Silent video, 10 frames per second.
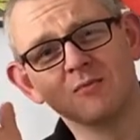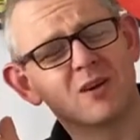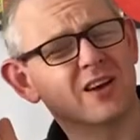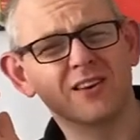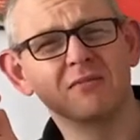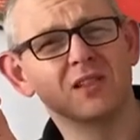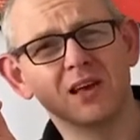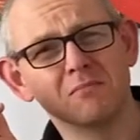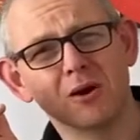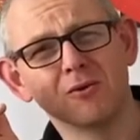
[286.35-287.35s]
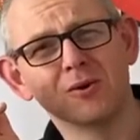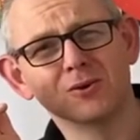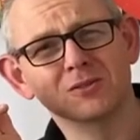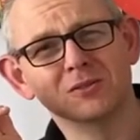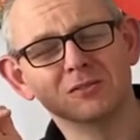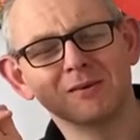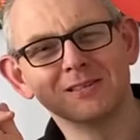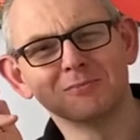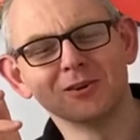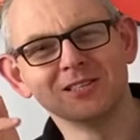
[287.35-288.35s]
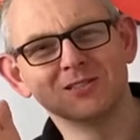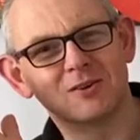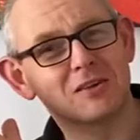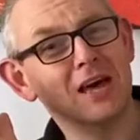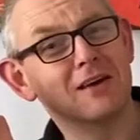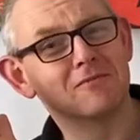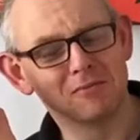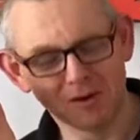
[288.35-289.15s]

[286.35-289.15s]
but I'd never liked mohawks on Space Marines, so I carved the